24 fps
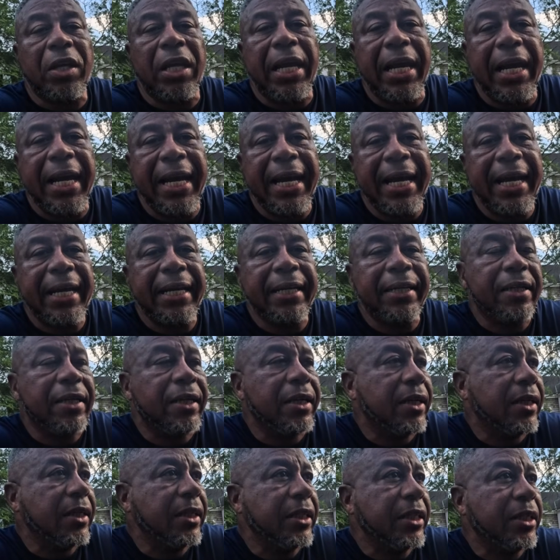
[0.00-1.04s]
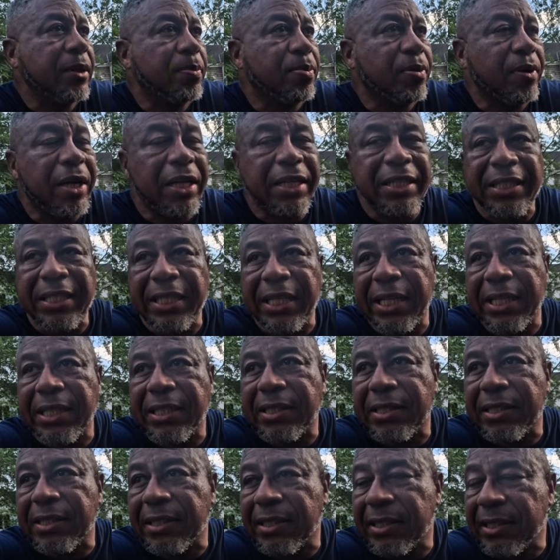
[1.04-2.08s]
and in the
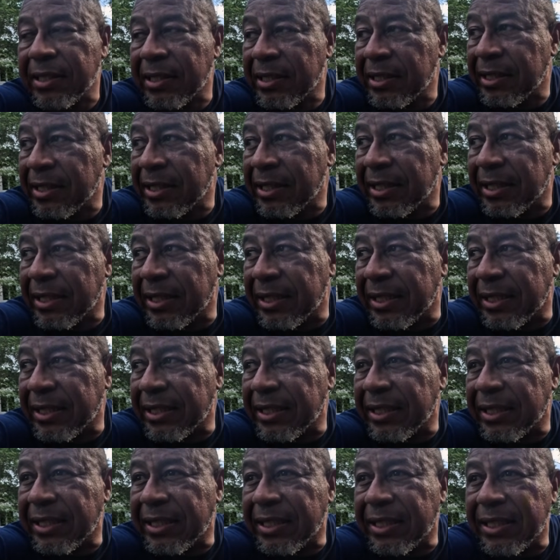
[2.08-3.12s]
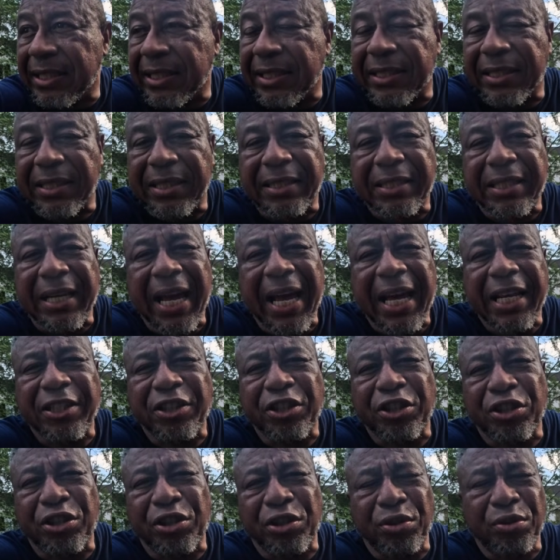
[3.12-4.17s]
process It's
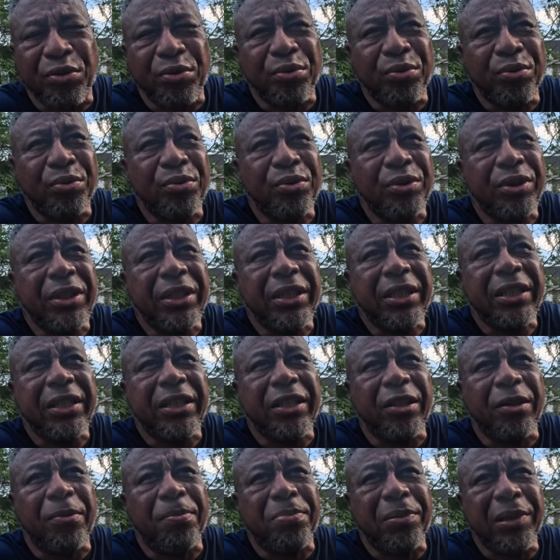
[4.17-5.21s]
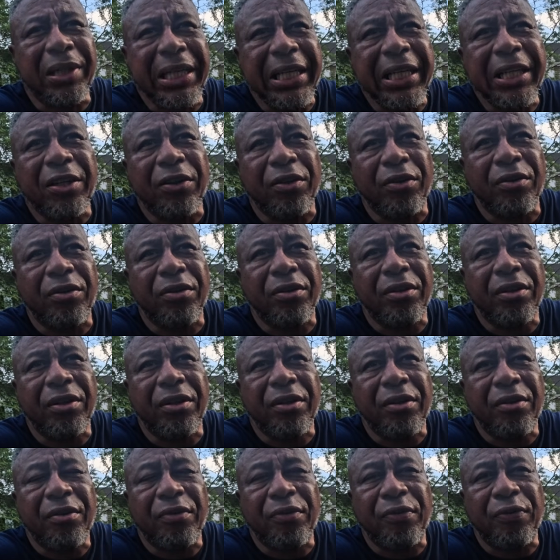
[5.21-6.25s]
attached to the bleeder
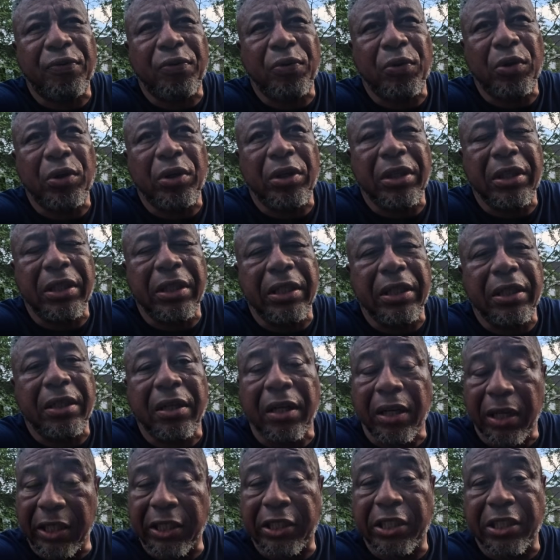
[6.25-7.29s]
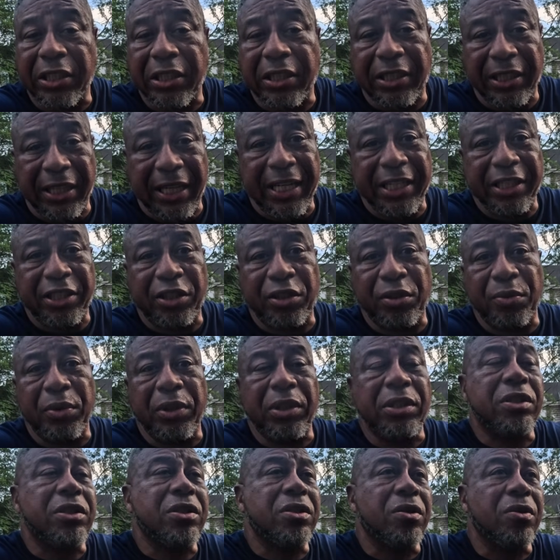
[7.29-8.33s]
for the clutch is attached to
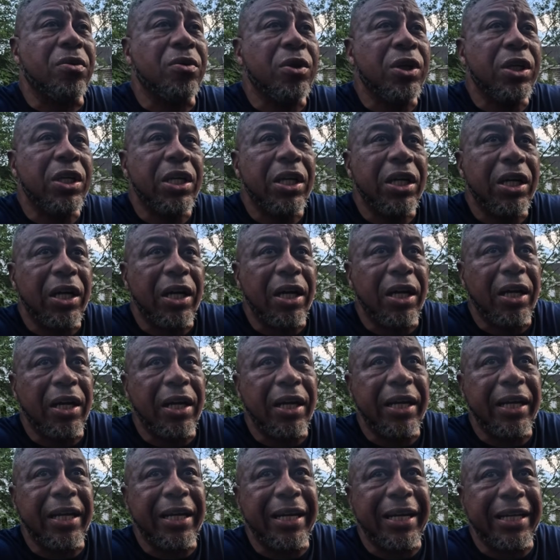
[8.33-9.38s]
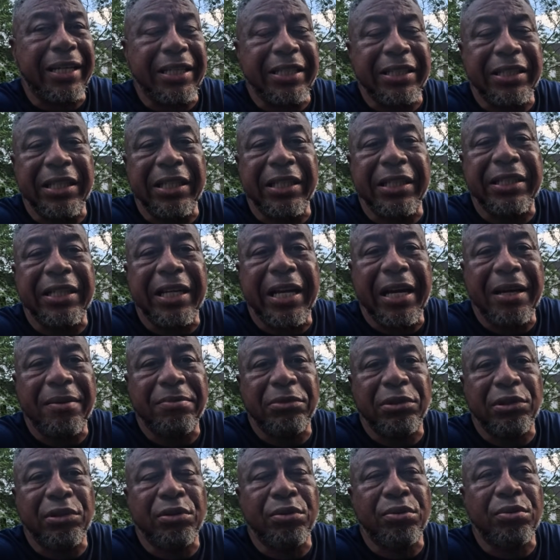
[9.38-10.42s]
it. So I guess
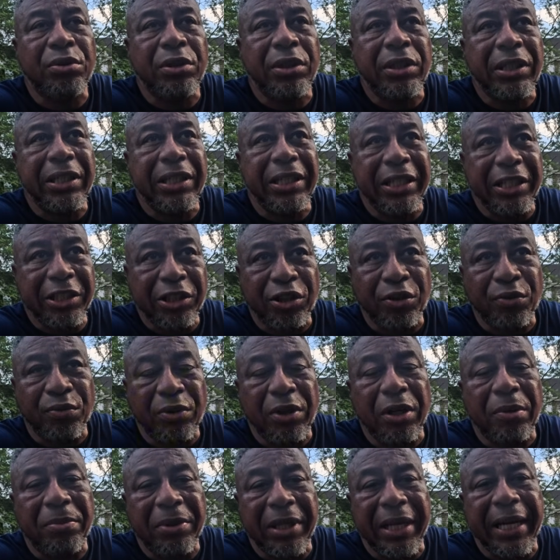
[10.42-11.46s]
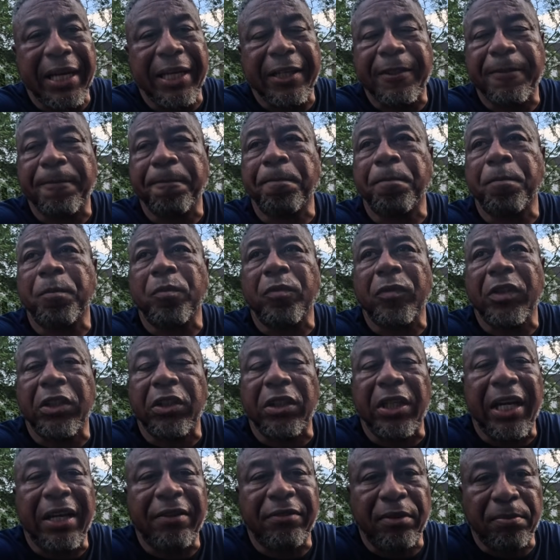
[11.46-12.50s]
anytime you interrupt that,
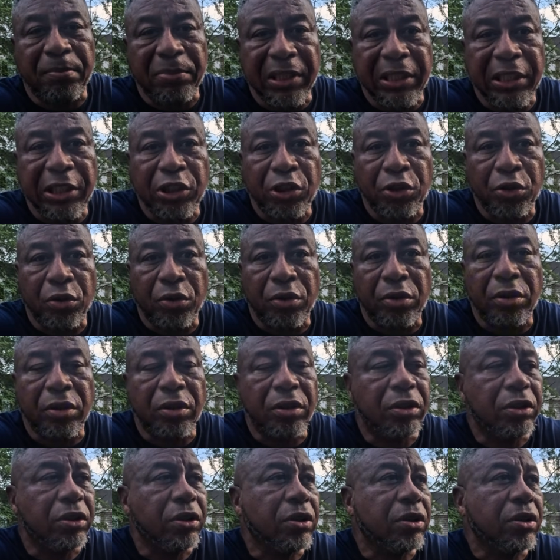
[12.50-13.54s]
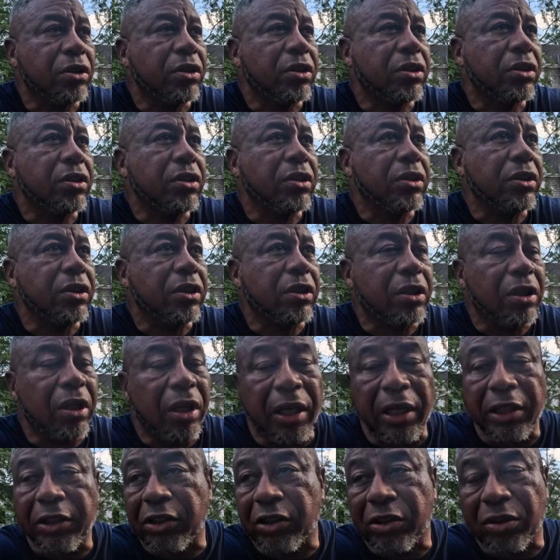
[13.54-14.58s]
you have to bleed your
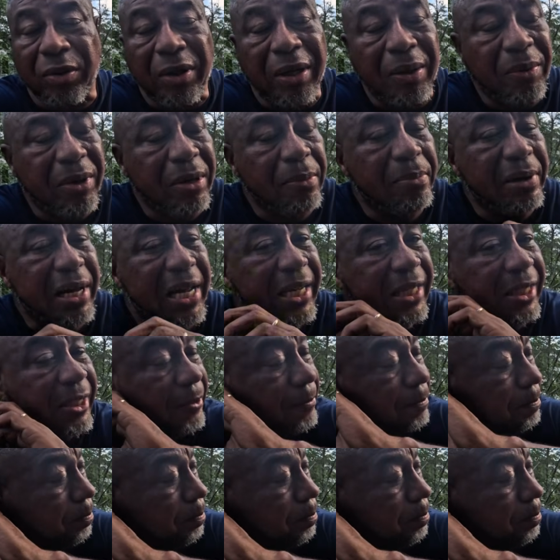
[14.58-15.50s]
clutch. So I went back